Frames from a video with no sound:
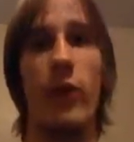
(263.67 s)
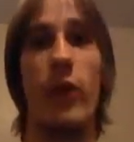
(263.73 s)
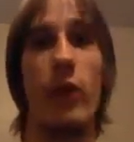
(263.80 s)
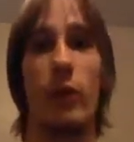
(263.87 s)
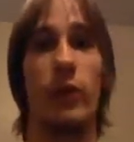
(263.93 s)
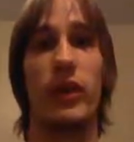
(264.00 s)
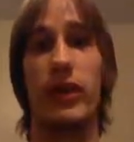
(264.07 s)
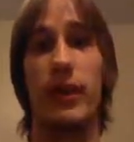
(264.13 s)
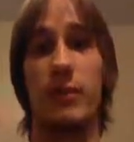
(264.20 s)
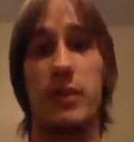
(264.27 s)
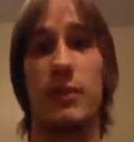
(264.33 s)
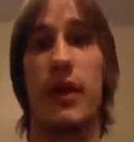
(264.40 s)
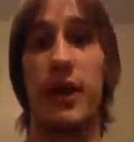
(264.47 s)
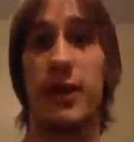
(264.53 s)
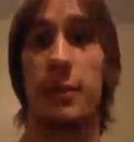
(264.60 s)
Uh, the only one that
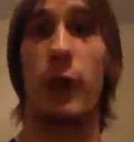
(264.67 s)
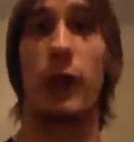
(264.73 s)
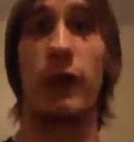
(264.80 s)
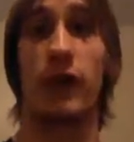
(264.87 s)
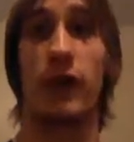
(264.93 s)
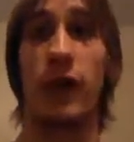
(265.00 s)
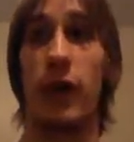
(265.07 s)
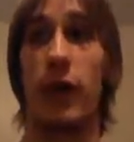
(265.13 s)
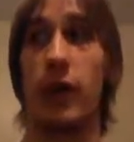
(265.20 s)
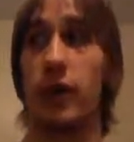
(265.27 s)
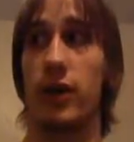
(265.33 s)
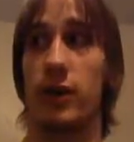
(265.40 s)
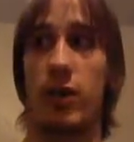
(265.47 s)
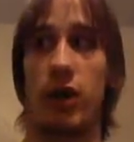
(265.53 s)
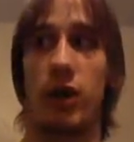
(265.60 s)
comes to mind is Perfect
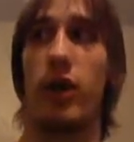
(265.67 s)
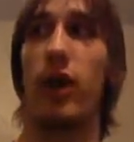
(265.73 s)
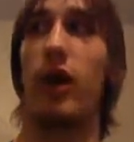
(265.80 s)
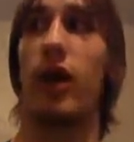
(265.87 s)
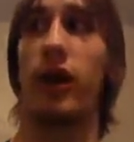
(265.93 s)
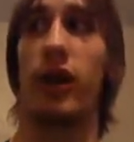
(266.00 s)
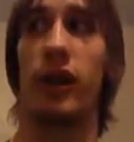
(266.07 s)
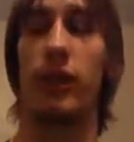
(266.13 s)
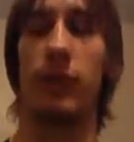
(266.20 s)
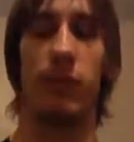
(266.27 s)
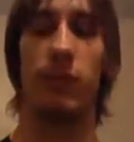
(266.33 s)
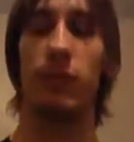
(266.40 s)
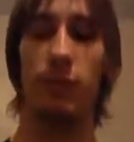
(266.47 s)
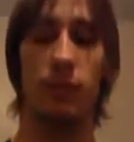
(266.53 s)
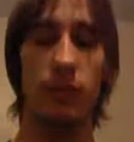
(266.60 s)
Dark, Turok,
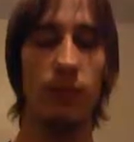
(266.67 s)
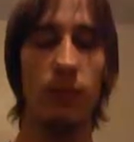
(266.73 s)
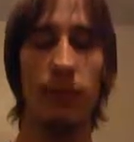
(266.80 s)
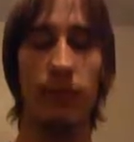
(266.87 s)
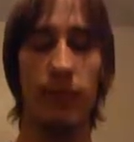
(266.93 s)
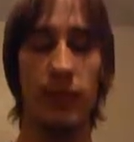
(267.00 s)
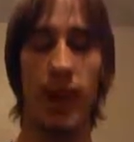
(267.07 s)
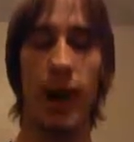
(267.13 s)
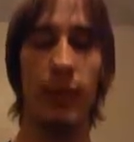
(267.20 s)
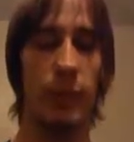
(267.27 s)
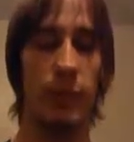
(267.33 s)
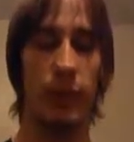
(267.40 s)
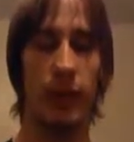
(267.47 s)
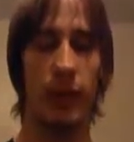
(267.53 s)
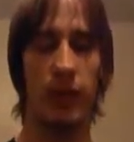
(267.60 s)
and
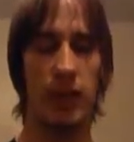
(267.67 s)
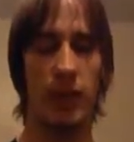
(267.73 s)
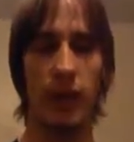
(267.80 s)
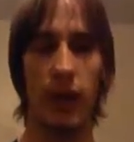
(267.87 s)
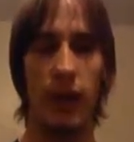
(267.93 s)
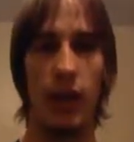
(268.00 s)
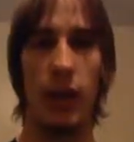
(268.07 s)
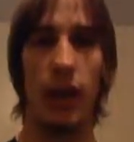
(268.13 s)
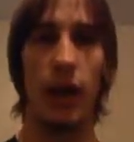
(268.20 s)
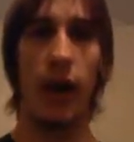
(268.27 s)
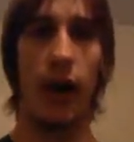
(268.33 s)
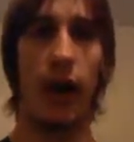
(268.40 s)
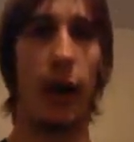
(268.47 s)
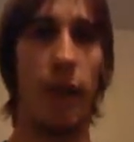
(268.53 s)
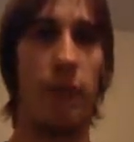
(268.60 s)
TimeSplitters.
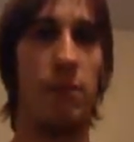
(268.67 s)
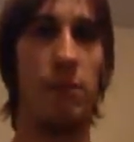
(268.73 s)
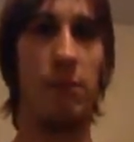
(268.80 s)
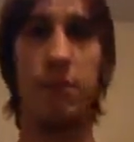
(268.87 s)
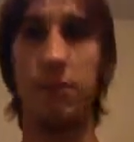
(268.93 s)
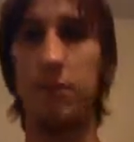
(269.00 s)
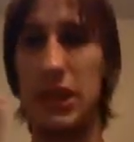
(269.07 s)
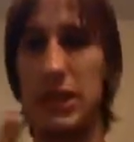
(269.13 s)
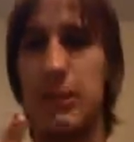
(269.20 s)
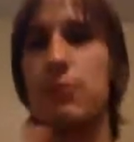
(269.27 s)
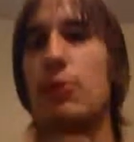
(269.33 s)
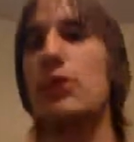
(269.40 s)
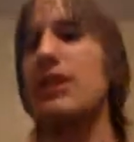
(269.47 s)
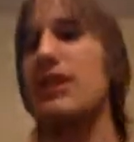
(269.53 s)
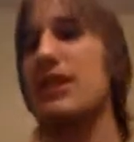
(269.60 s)
Uh, but
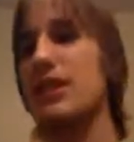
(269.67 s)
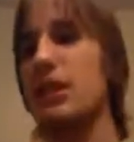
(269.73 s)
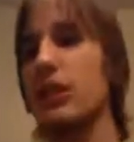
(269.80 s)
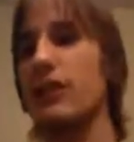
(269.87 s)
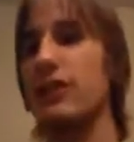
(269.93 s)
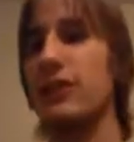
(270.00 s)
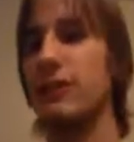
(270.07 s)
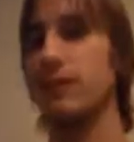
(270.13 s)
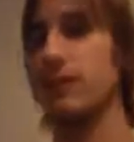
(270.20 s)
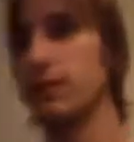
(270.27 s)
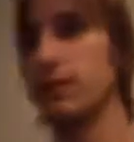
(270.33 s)
the point still...